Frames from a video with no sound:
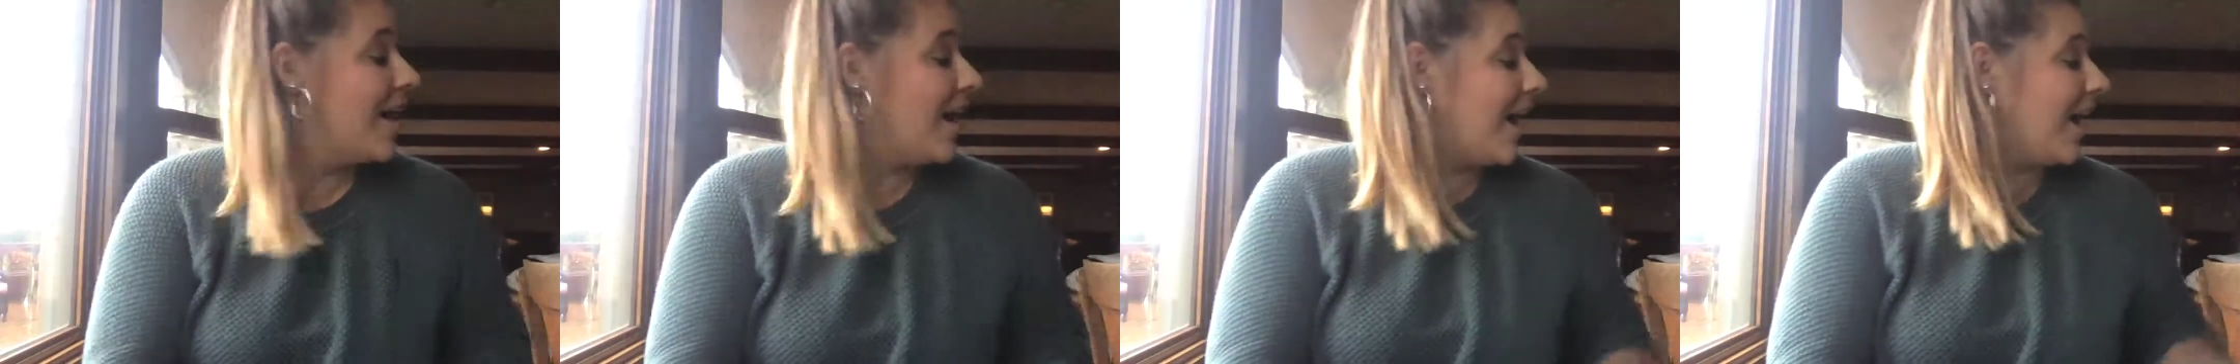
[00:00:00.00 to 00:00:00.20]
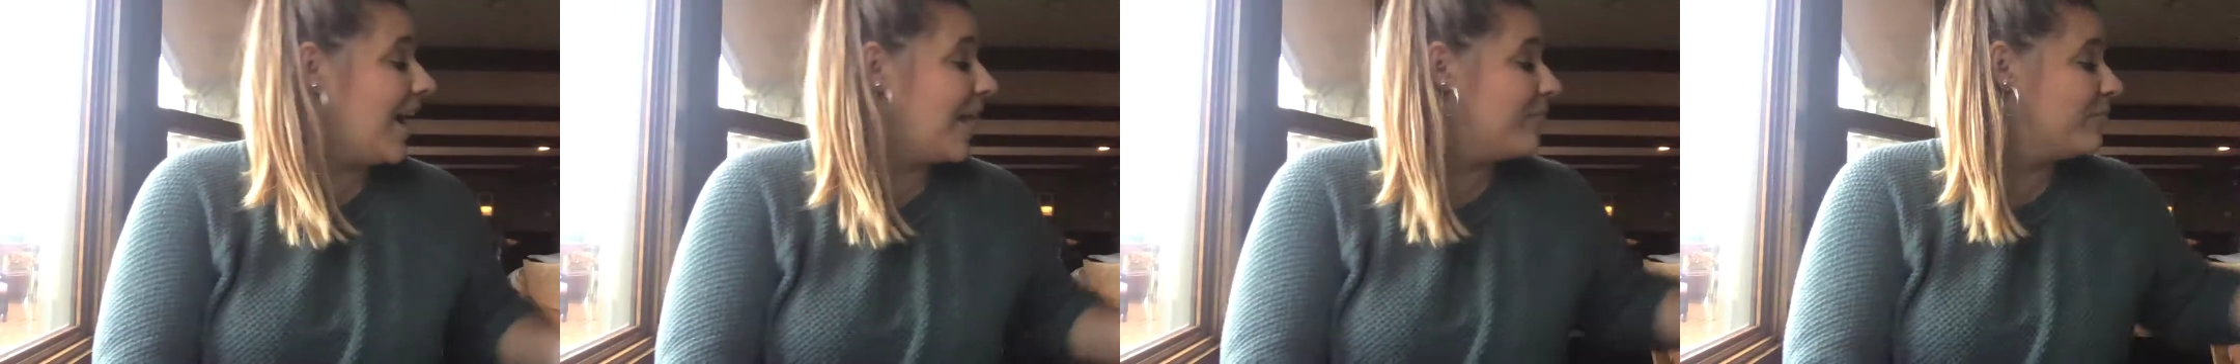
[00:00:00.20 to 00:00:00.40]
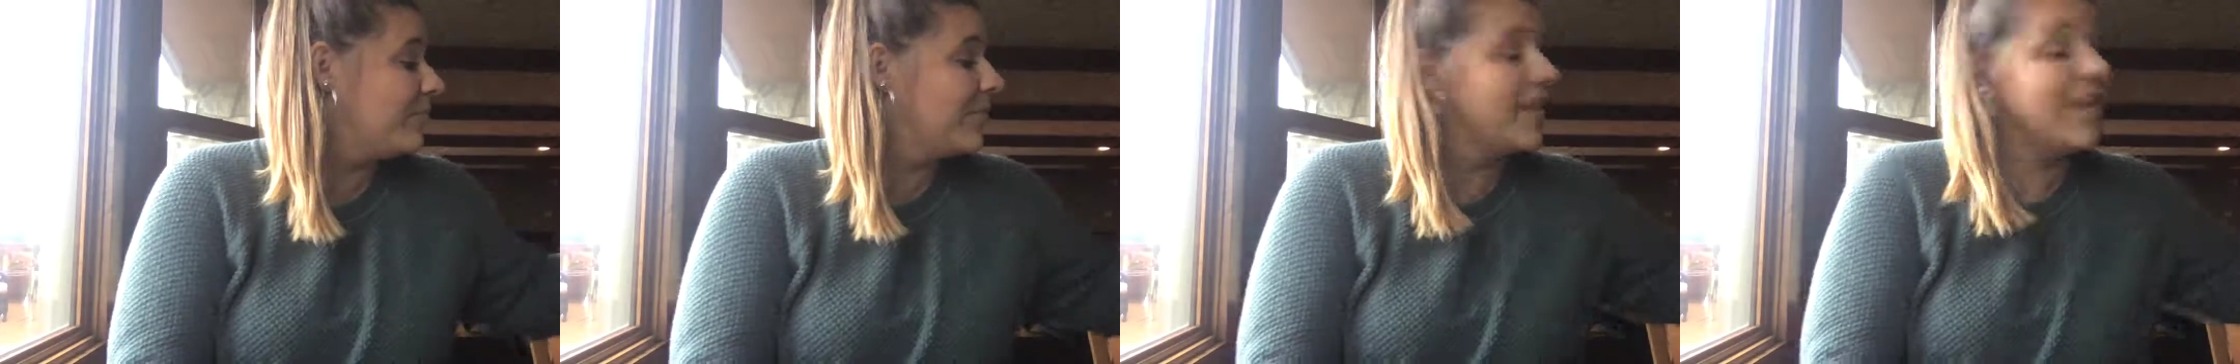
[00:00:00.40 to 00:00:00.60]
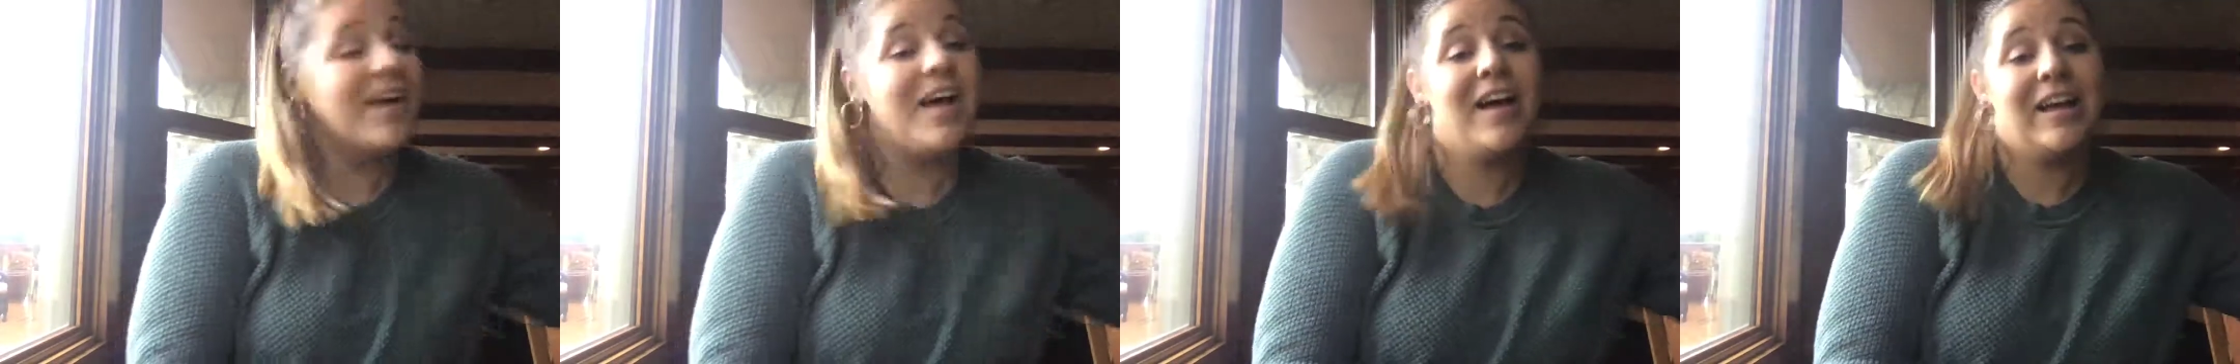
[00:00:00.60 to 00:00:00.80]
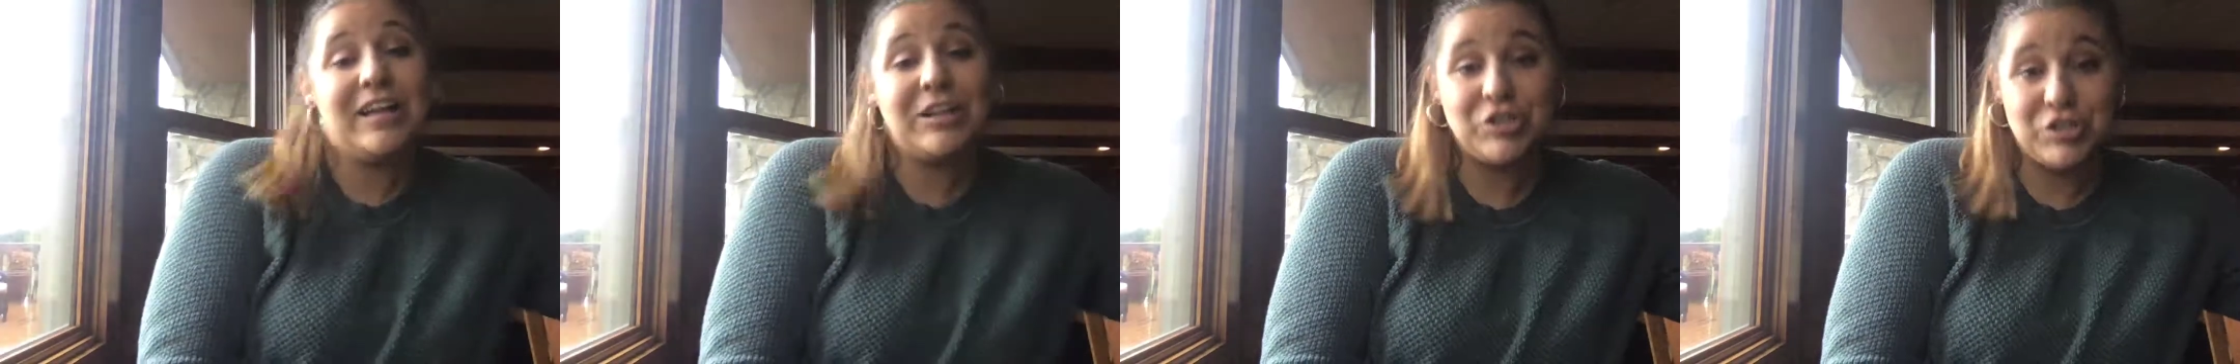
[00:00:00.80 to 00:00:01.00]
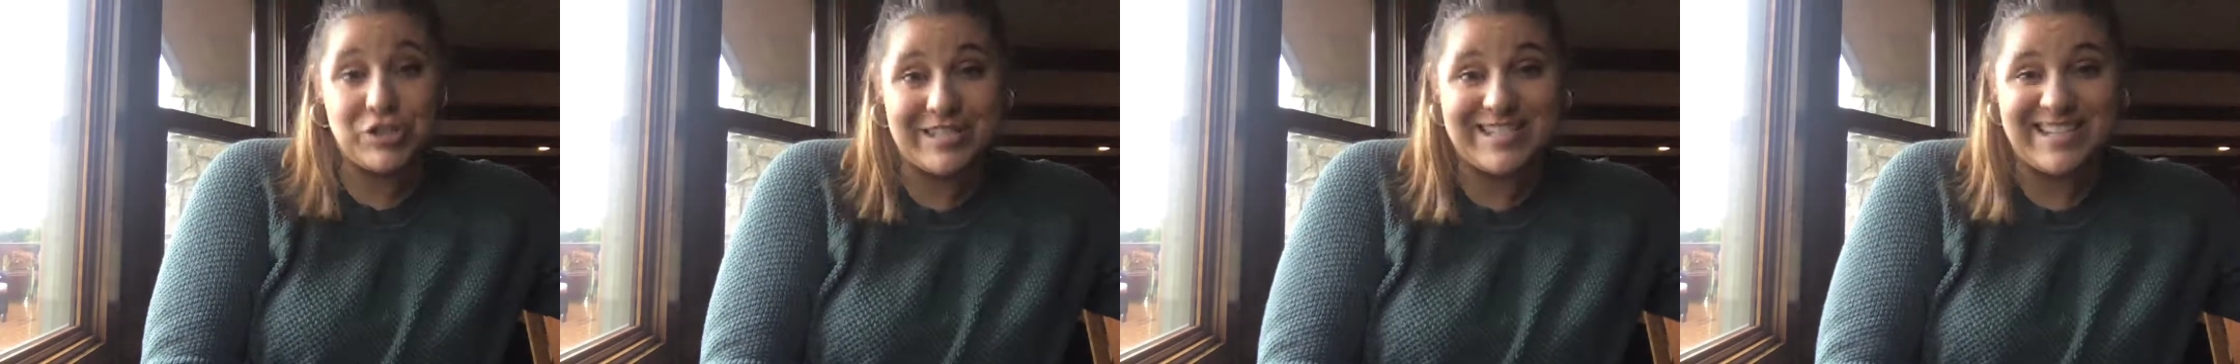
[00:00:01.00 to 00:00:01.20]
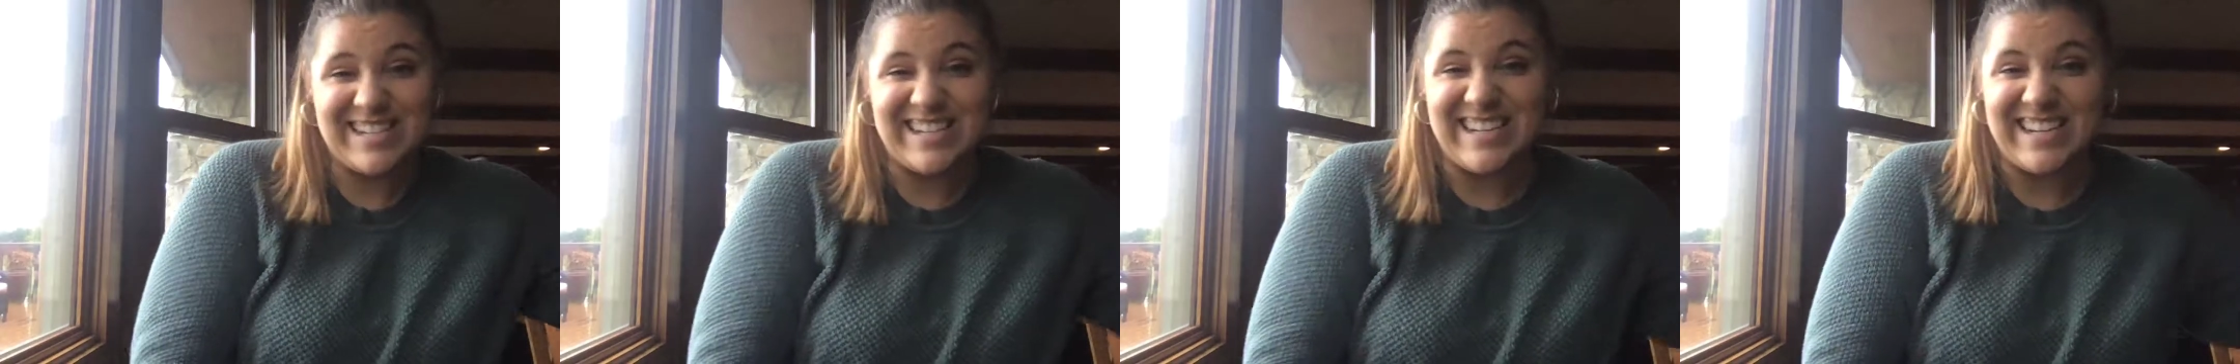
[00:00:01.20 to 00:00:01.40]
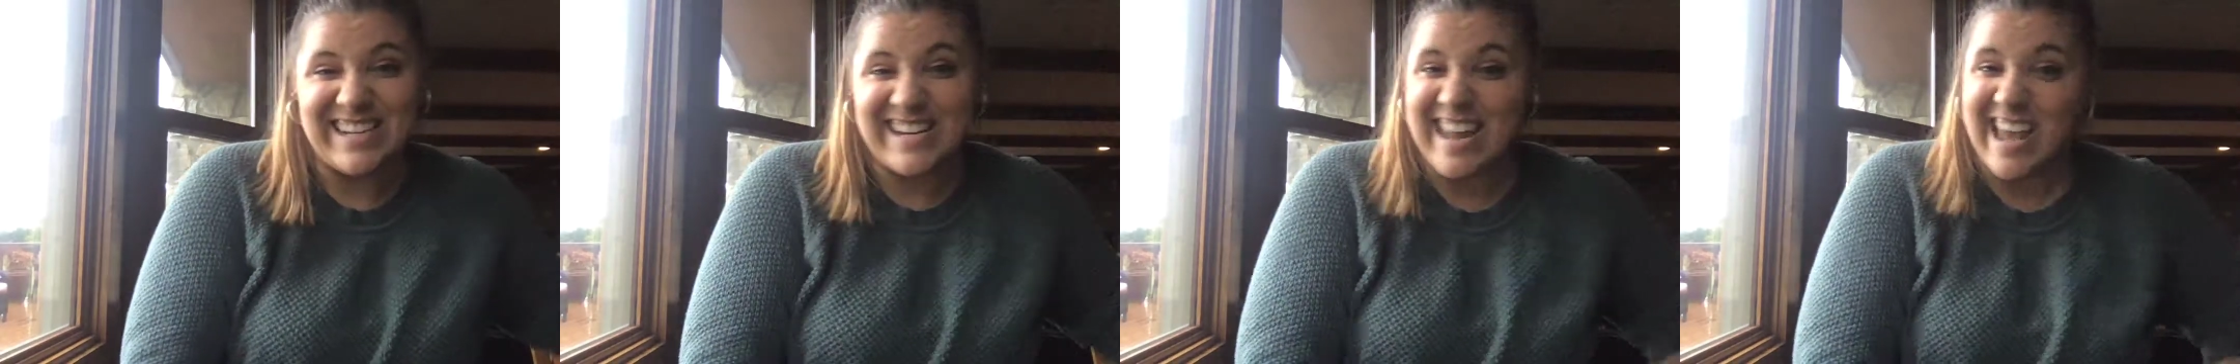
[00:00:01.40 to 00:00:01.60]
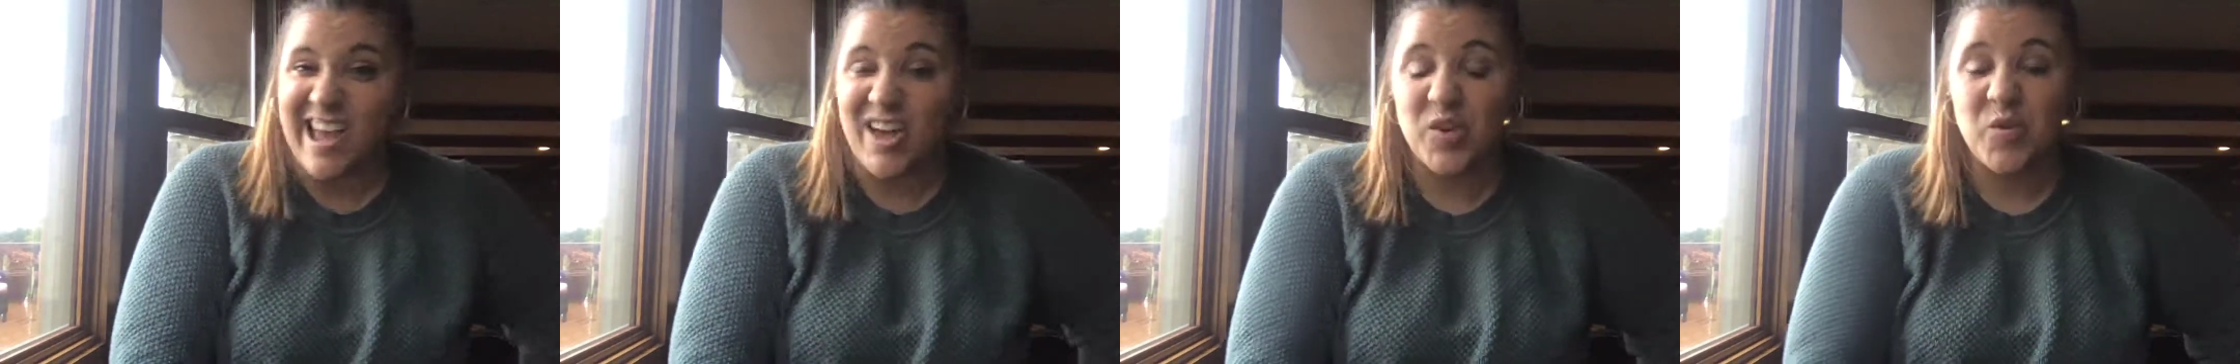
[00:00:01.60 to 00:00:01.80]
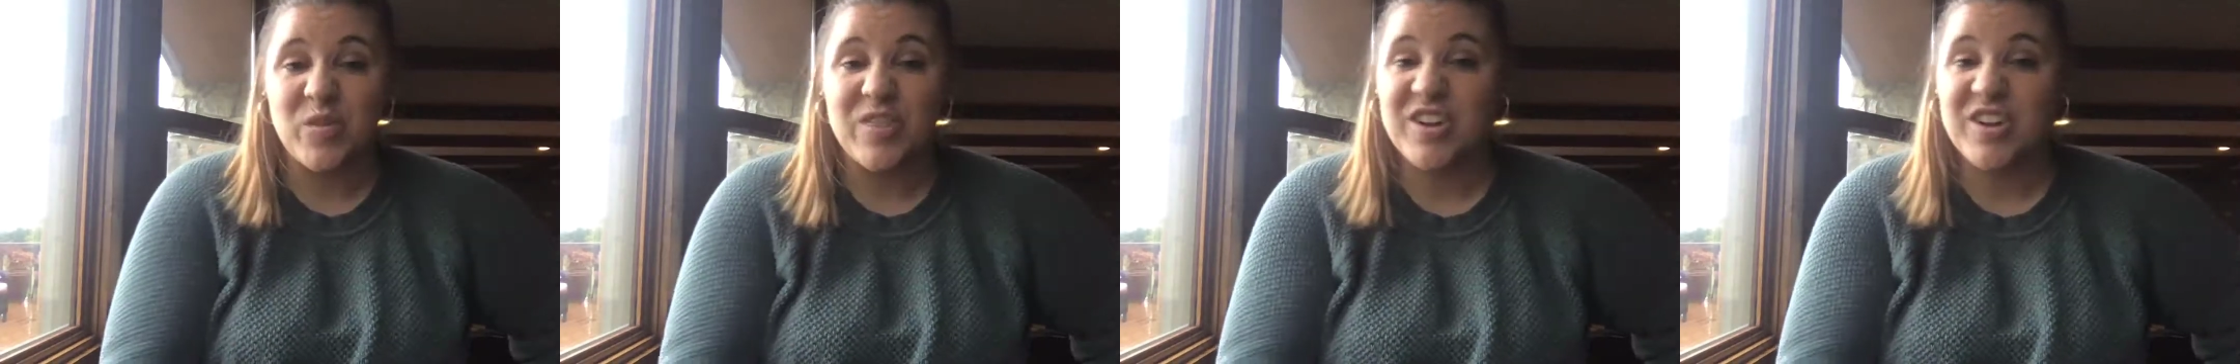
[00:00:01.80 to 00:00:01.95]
Um, I'll just state it now.